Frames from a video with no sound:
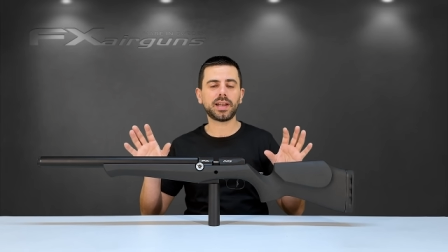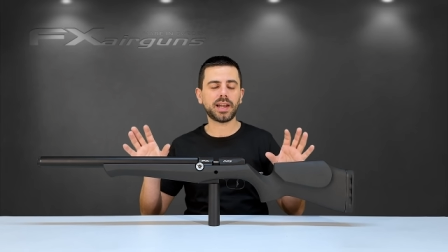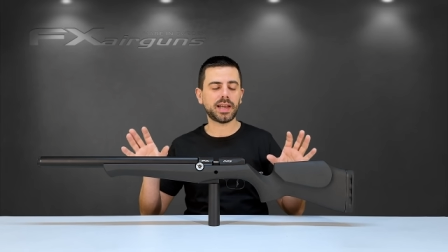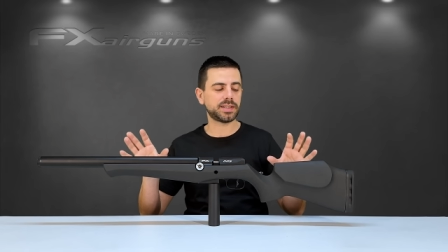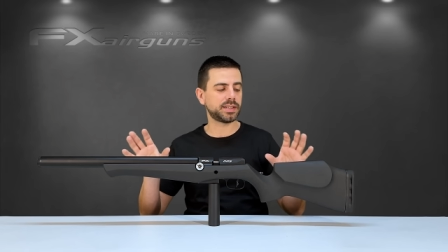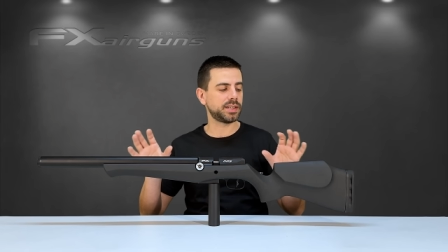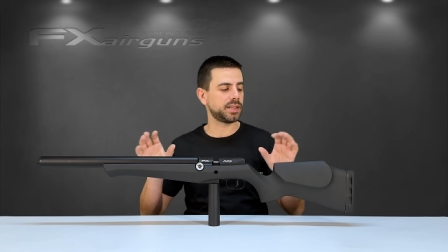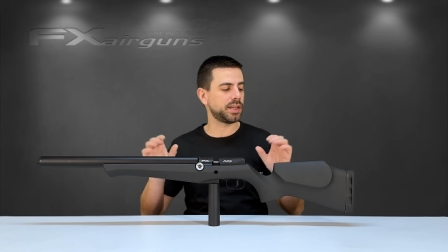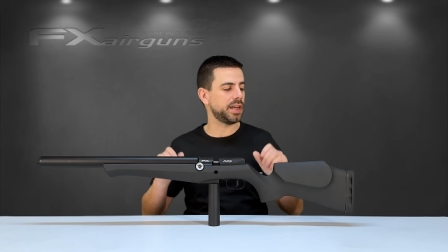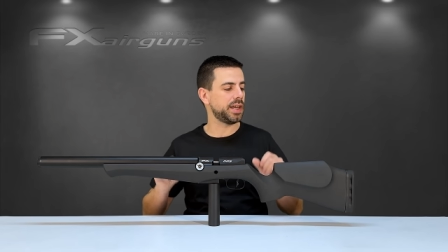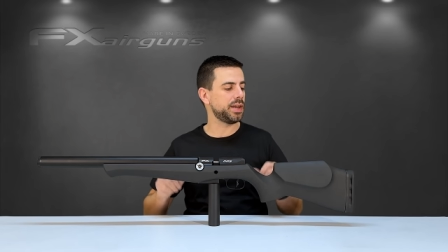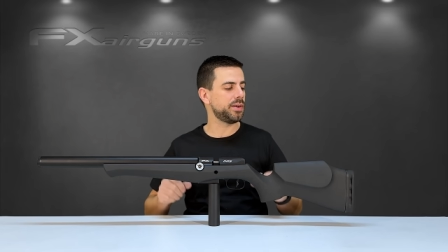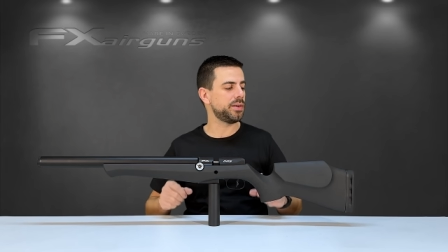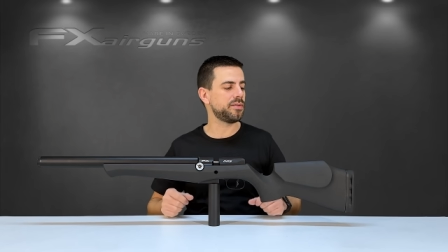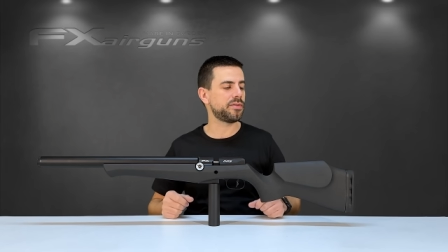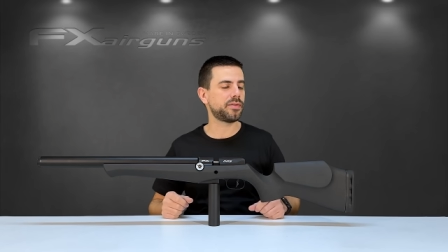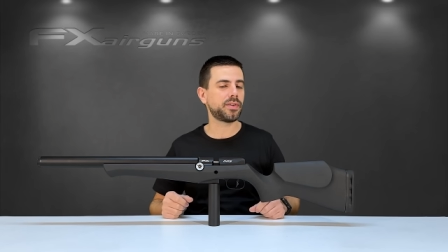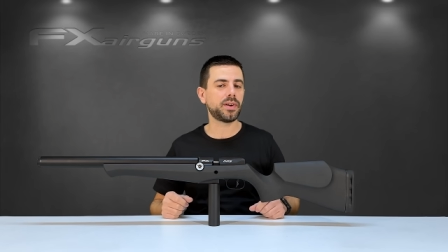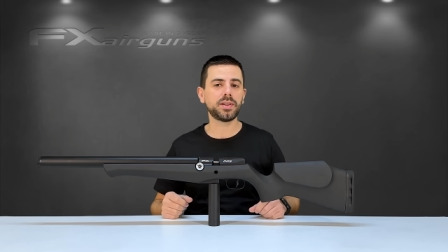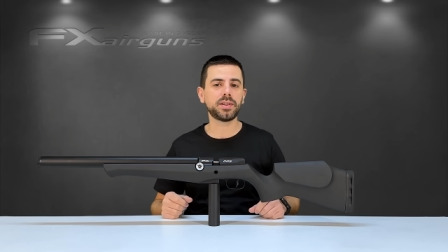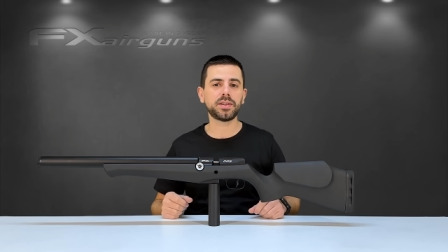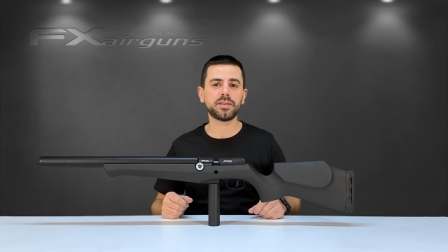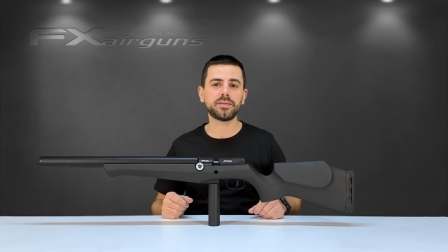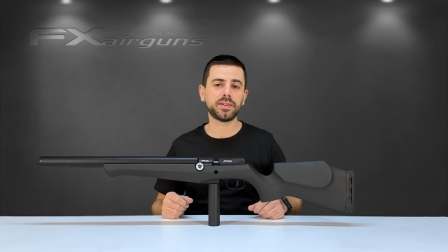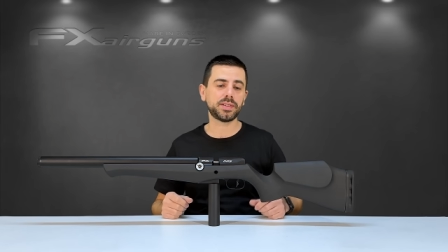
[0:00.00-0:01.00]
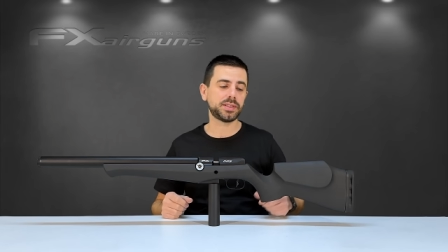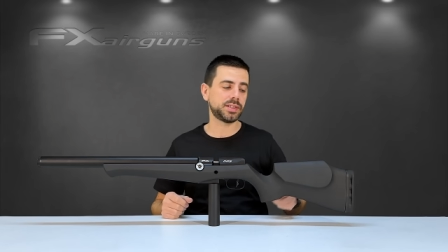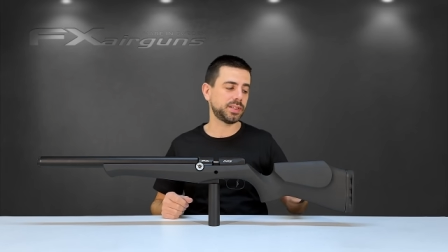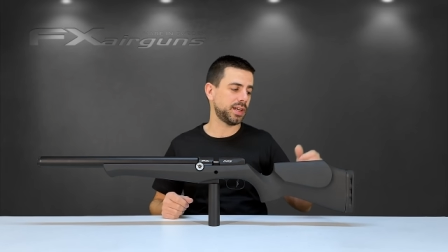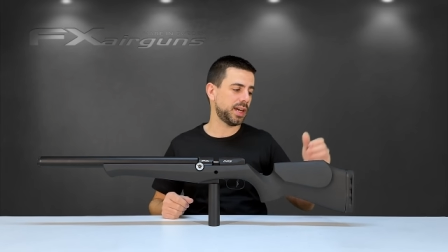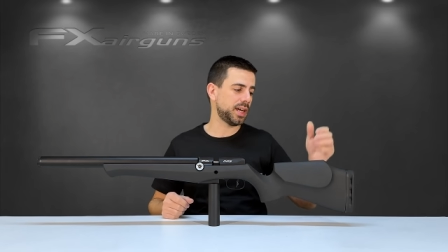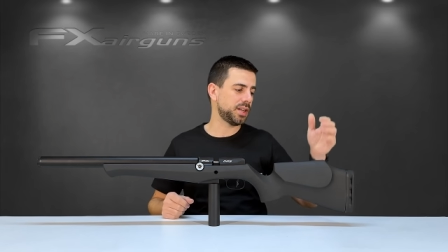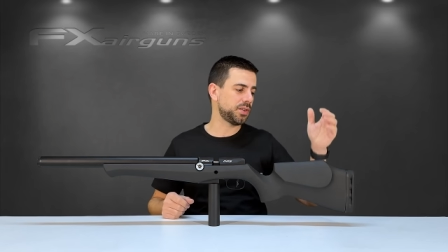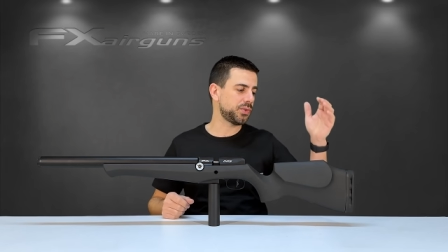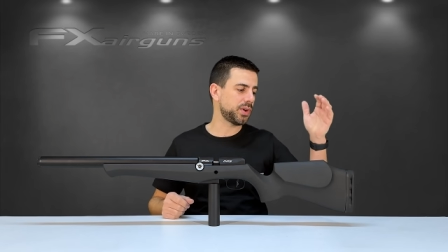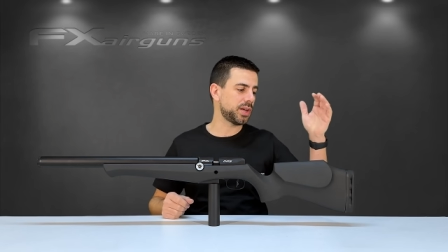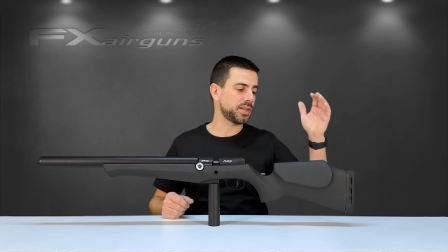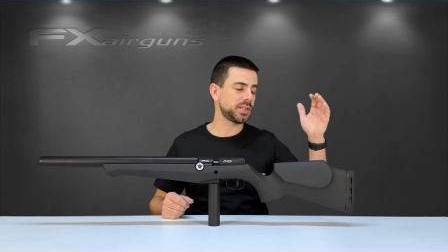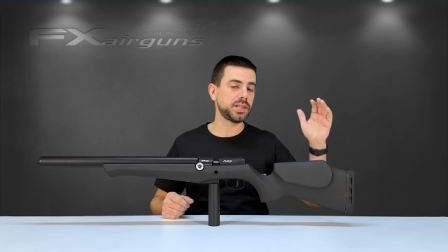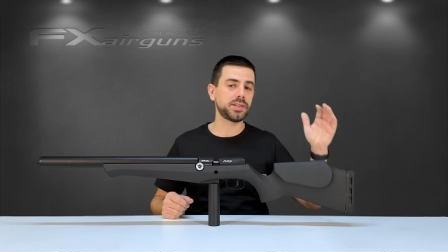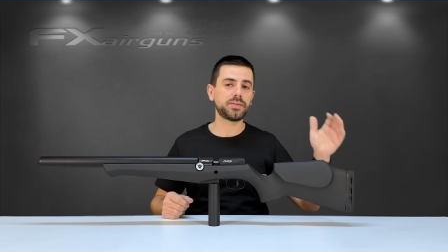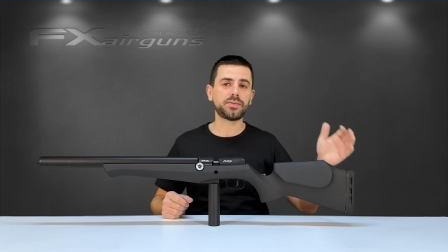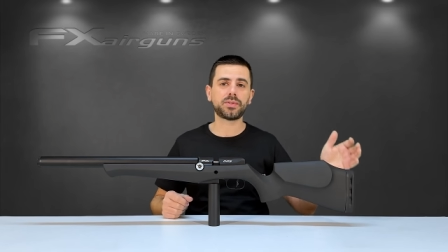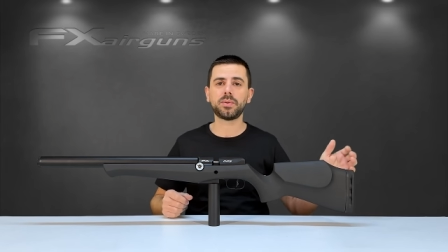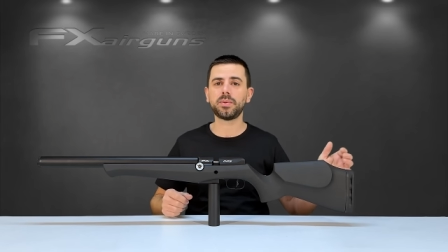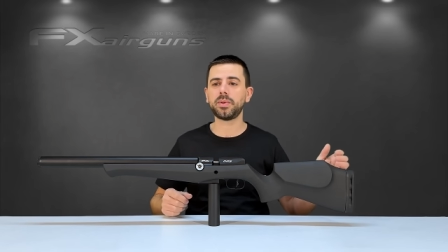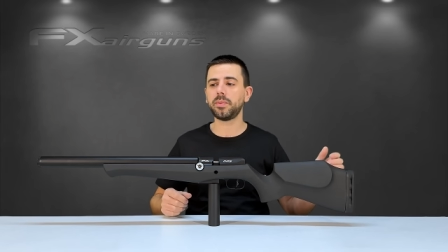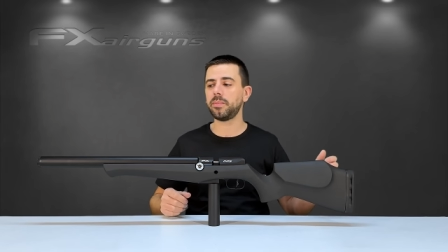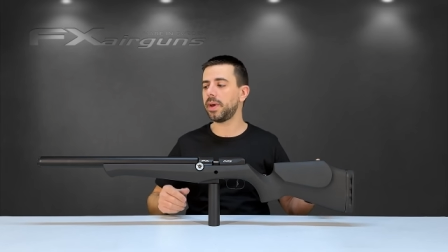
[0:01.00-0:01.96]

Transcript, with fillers: Classic here in front of us, address it from the